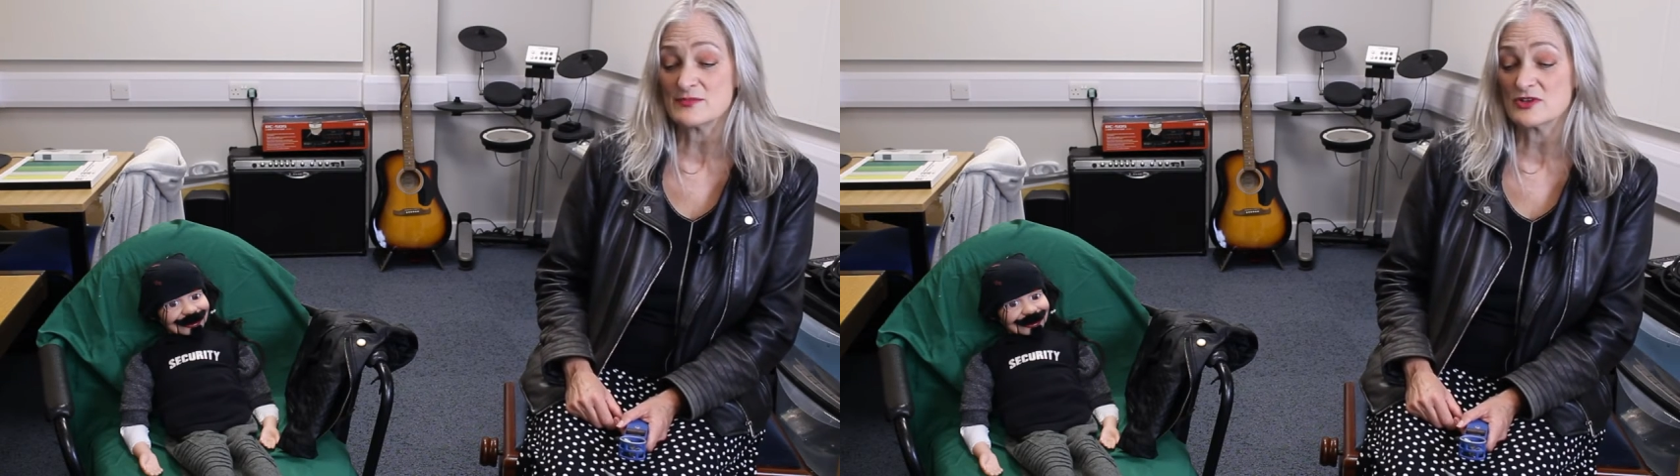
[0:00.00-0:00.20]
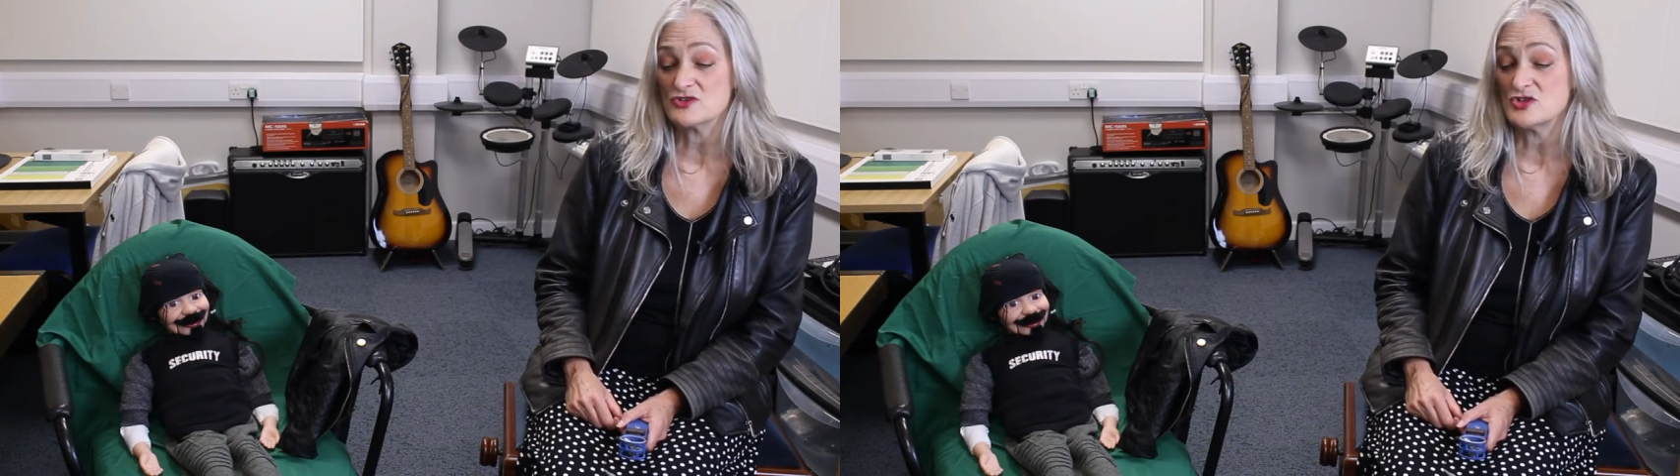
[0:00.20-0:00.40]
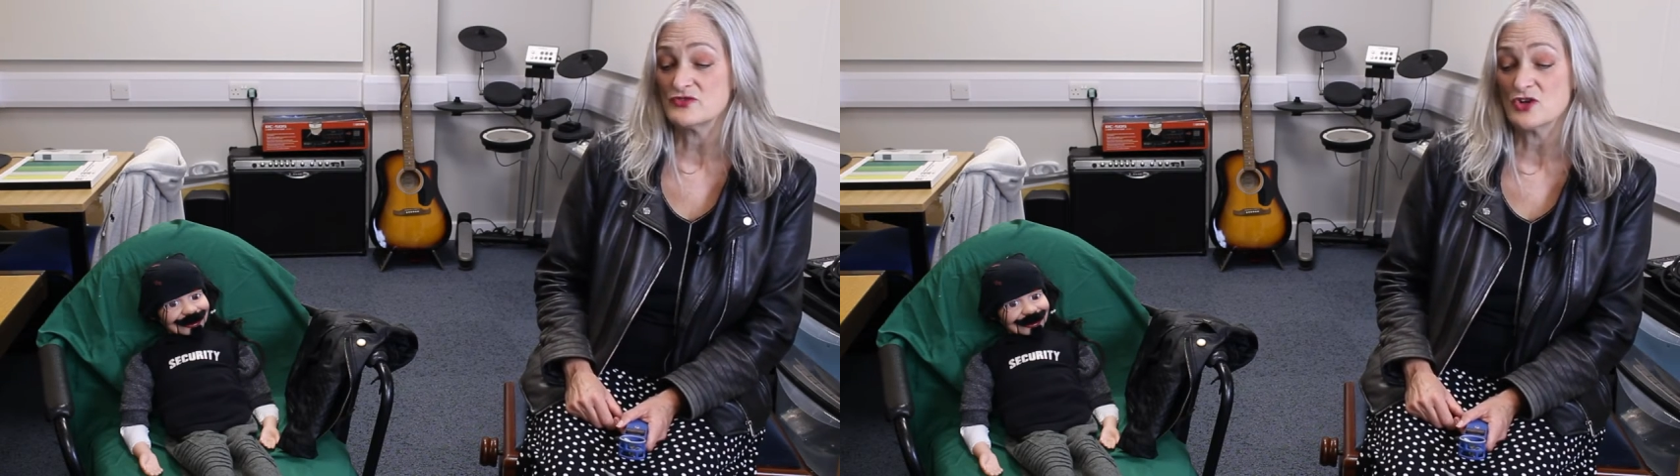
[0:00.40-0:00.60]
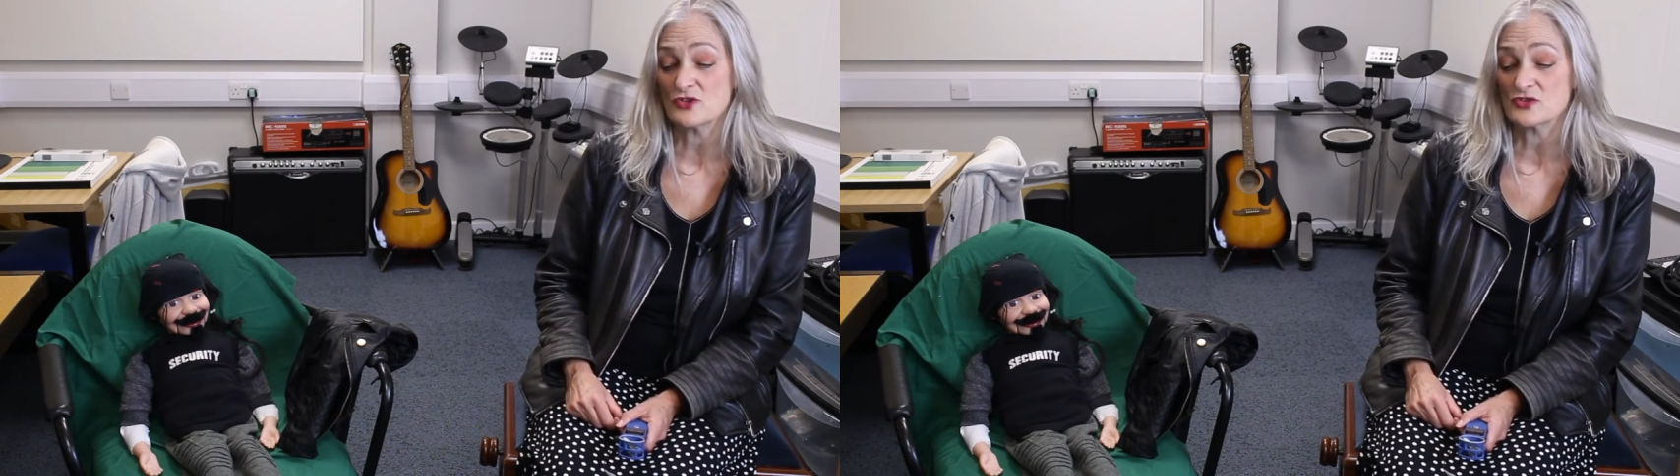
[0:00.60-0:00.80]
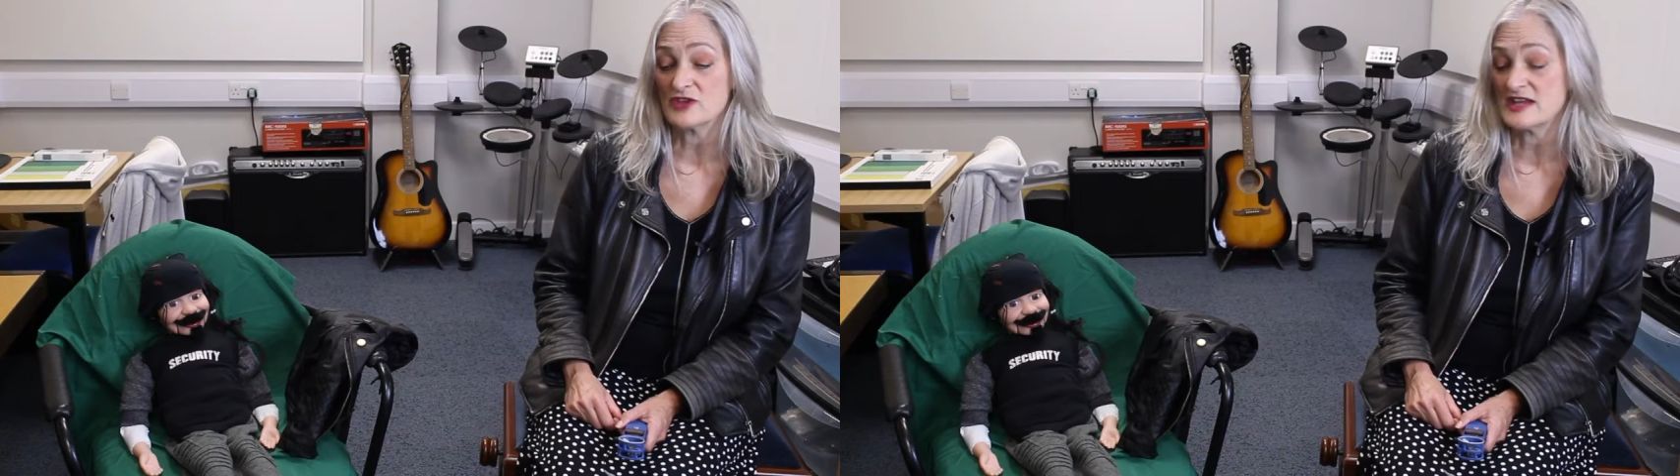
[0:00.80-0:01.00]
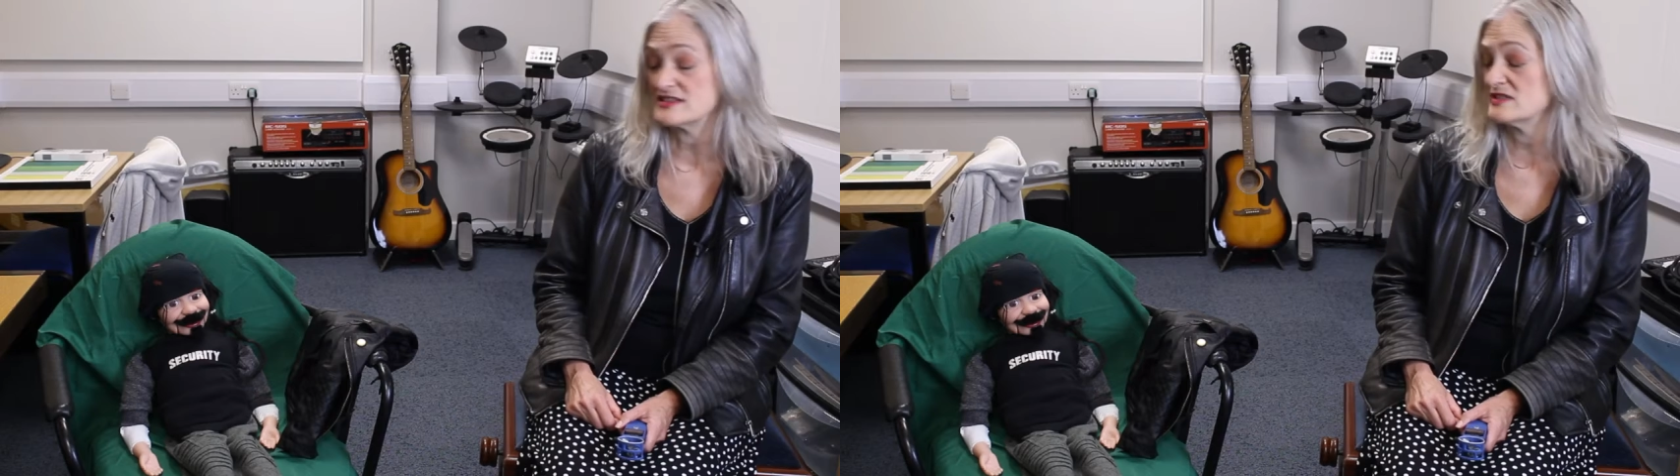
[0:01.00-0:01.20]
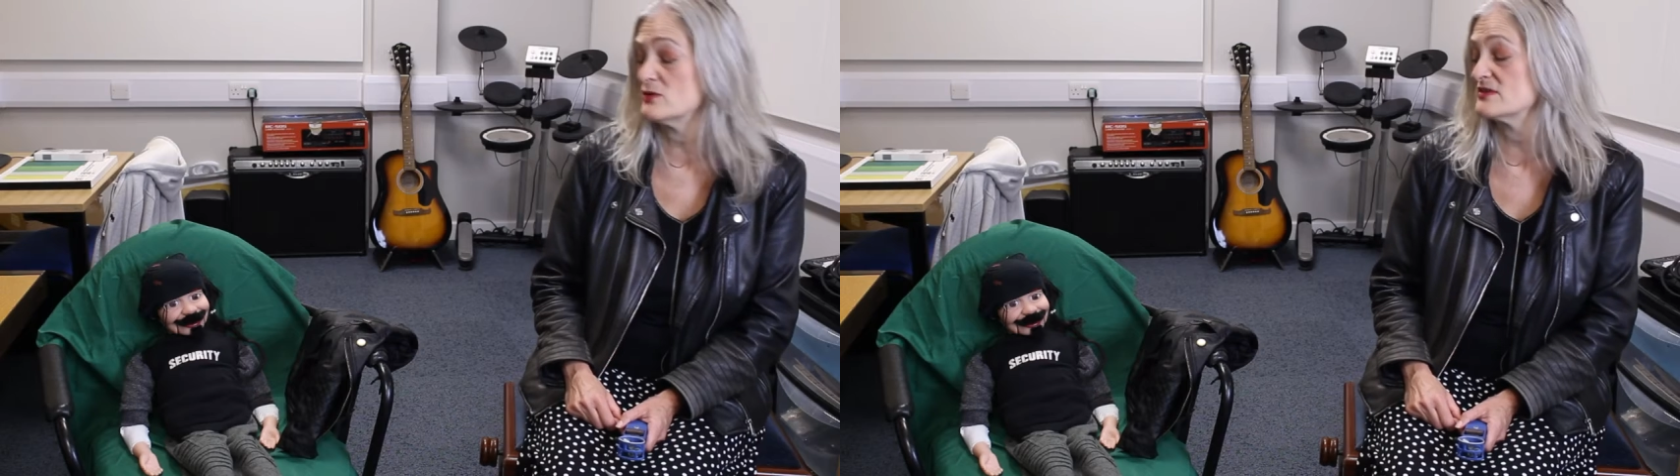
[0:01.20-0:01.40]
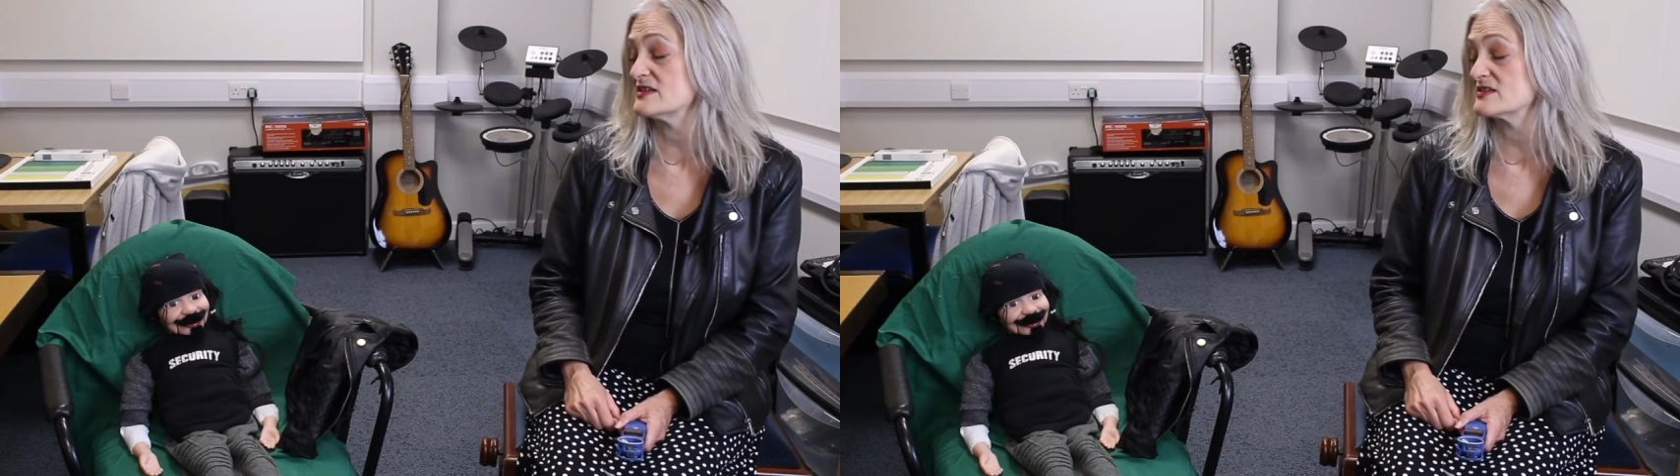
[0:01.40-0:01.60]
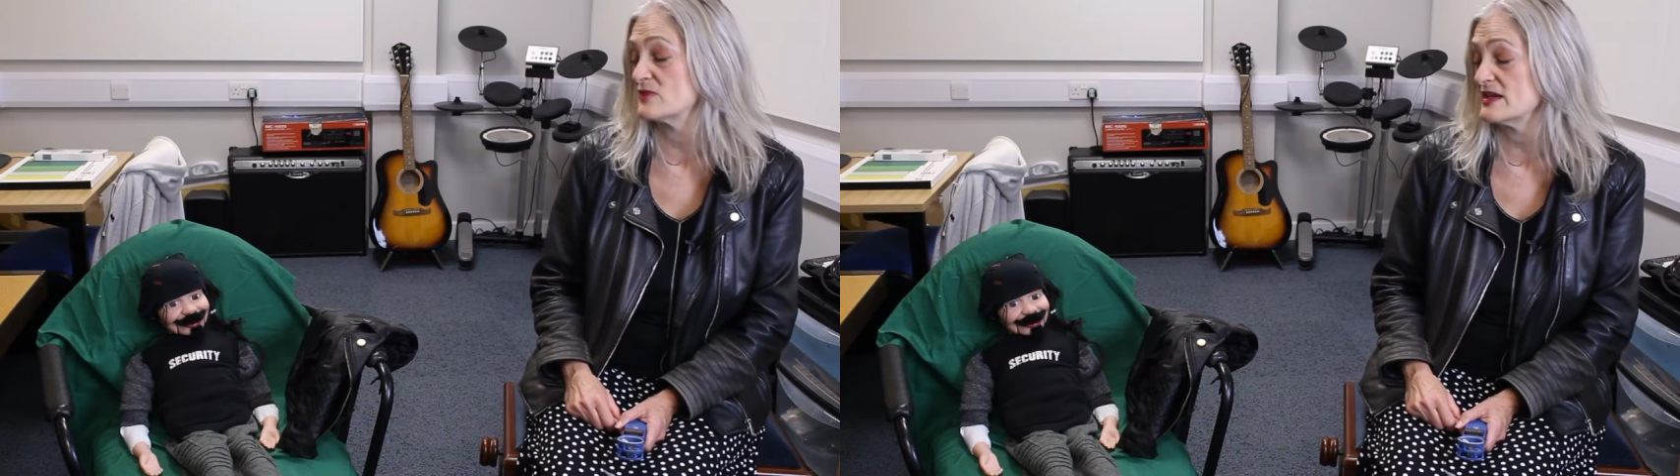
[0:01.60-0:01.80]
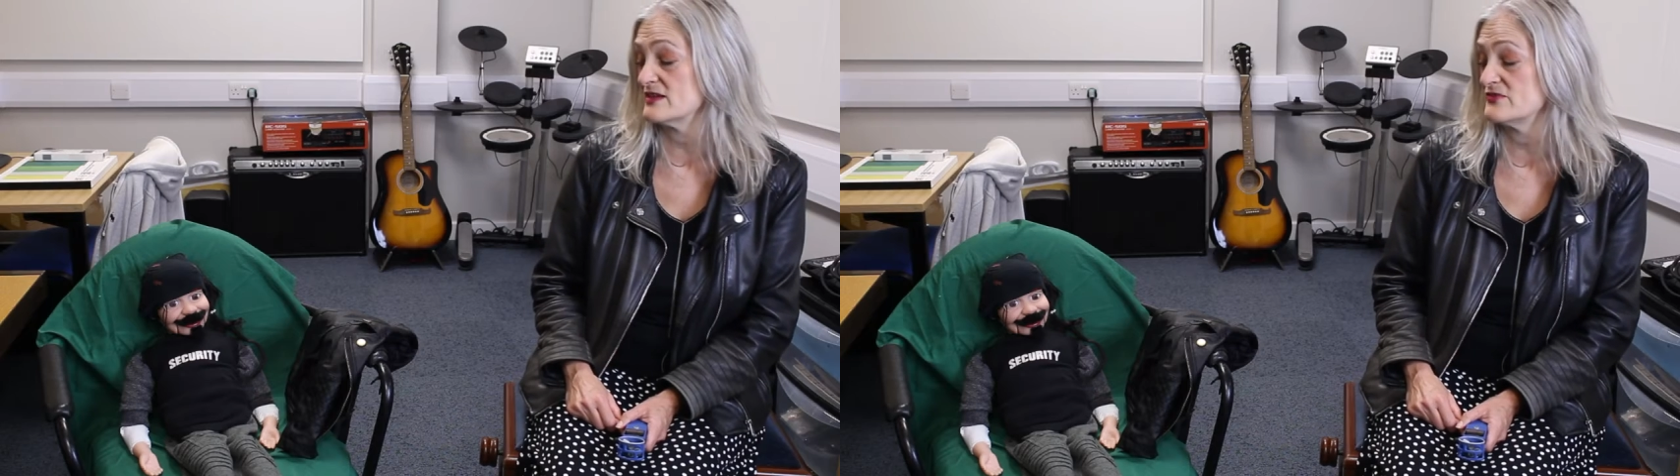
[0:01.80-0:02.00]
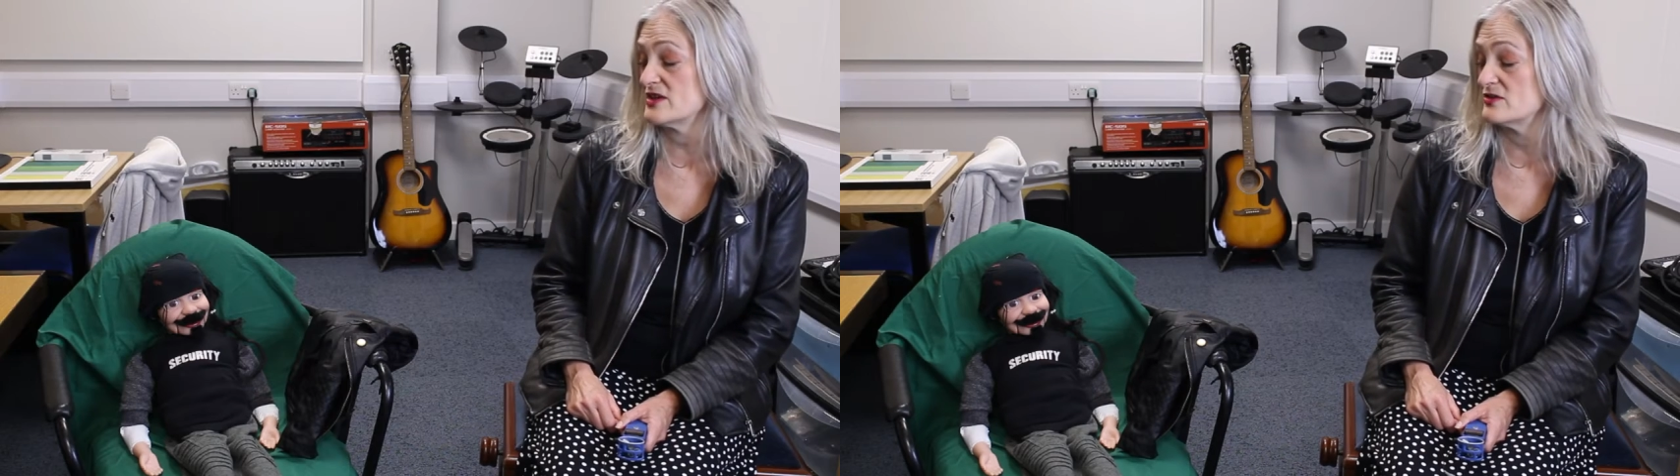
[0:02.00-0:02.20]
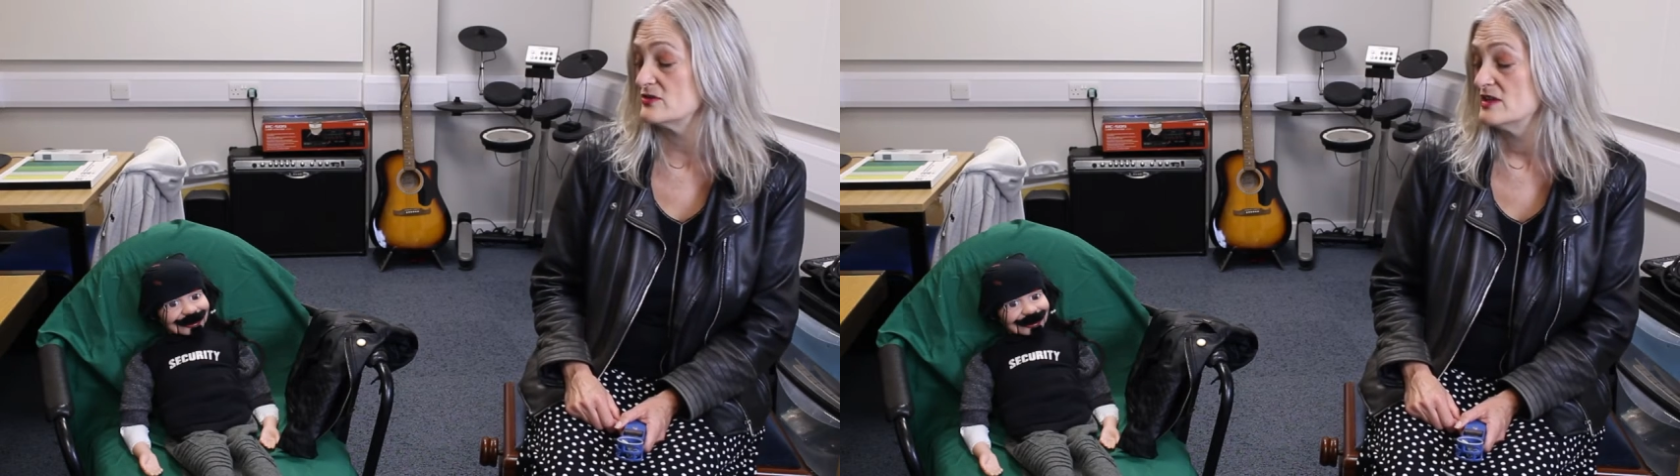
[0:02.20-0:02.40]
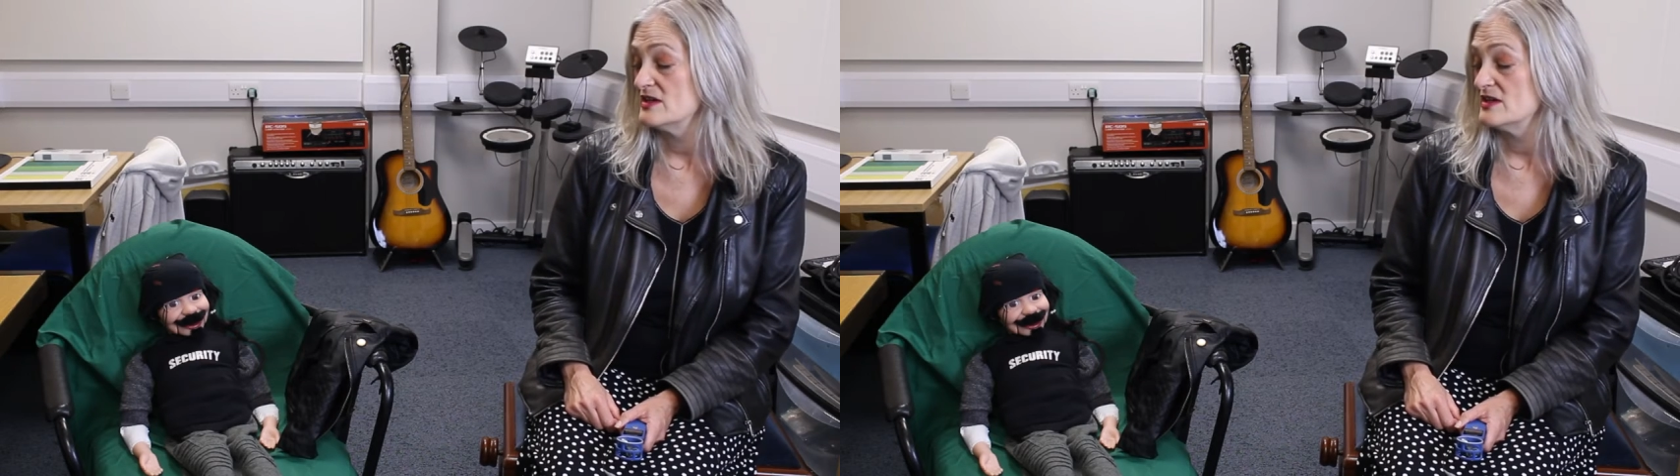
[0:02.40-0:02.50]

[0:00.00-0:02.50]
Because you've not created one this week, have you?